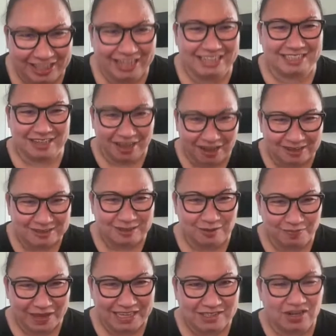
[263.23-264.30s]
that is also
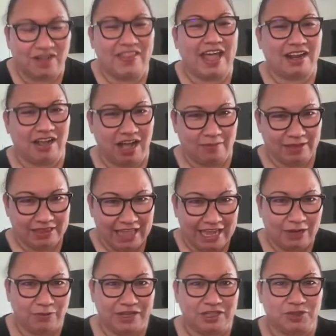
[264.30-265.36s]
based on that common
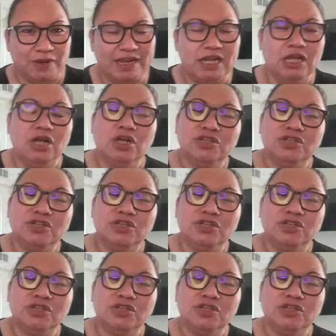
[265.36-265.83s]
language, right?